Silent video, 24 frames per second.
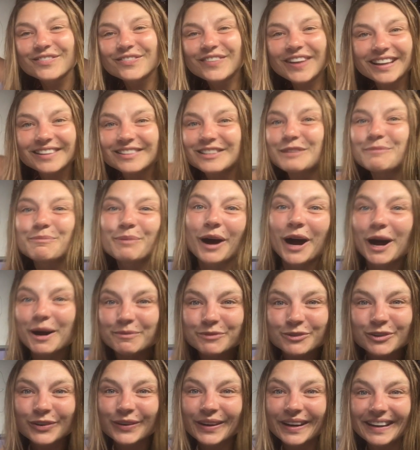fancy palm
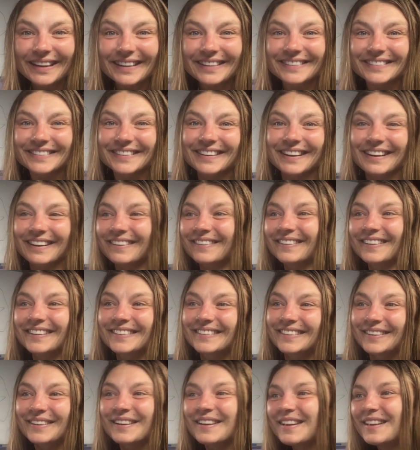trees and I don't get
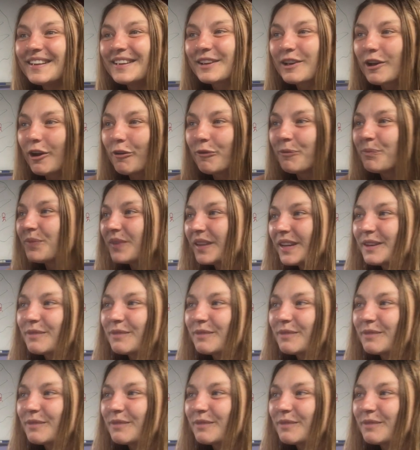to go